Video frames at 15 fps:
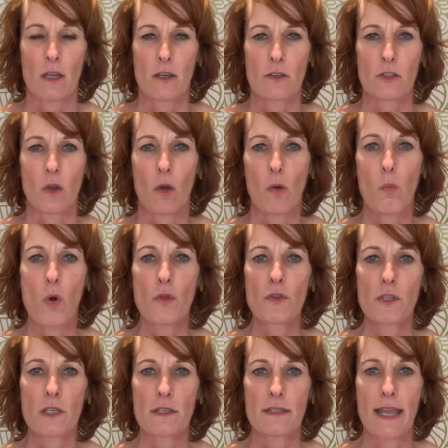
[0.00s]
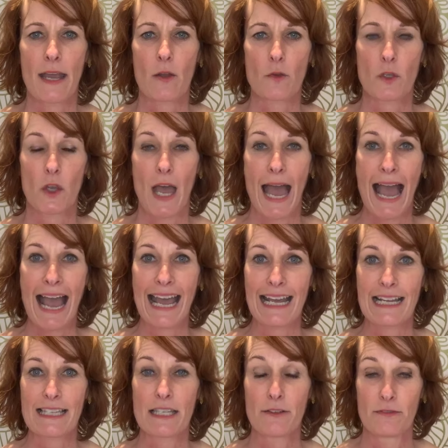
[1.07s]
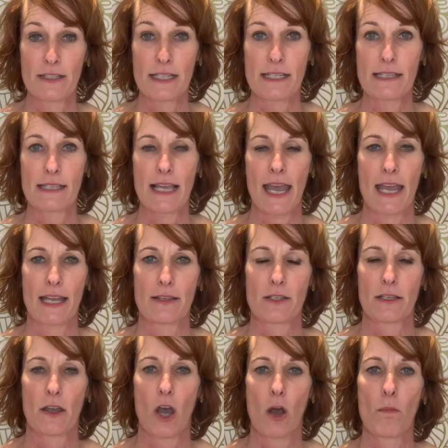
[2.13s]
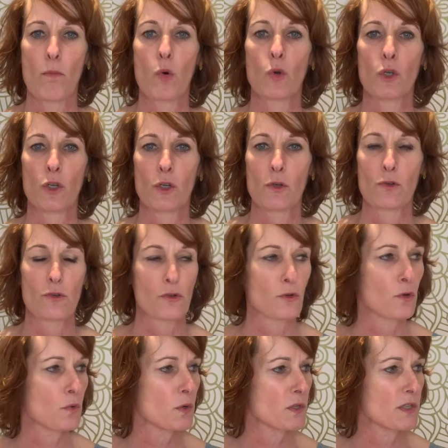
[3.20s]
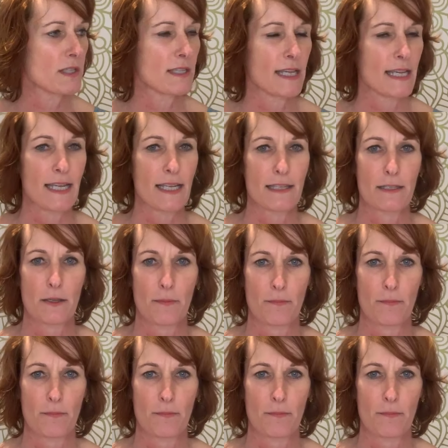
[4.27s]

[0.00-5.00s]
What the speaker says: So I want us now to actively set a more neutral seat.